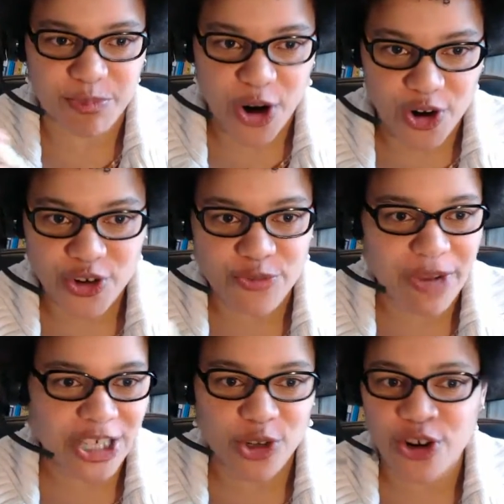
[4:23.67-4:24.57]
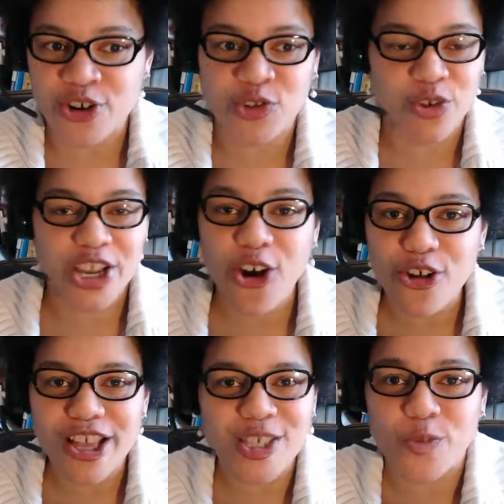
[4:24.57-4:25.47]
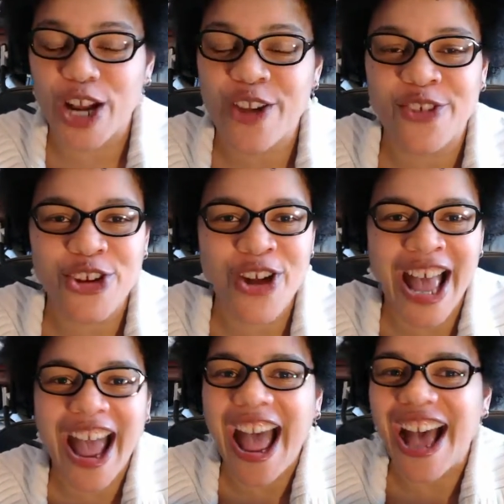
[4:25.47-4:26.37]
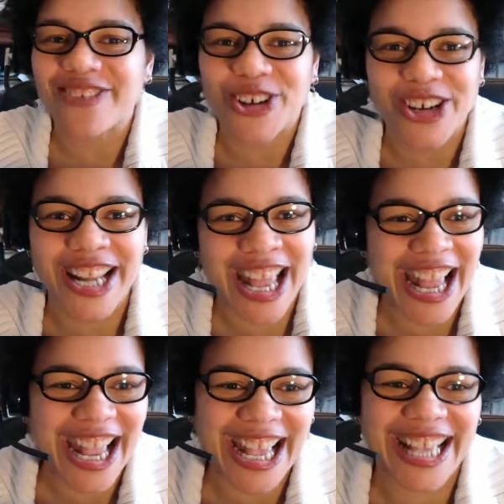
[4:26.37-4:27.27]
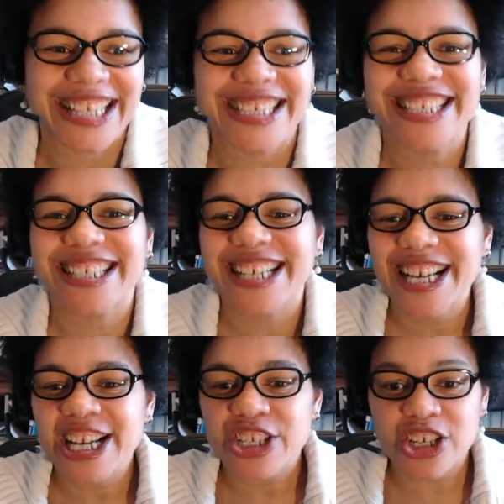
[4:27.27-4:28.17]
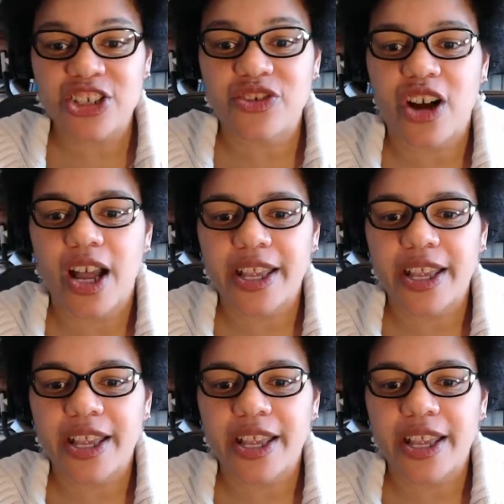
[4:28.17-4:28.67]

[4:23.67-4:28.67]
borrowed my daughter's Crayolas, whatever you have on hand to draw.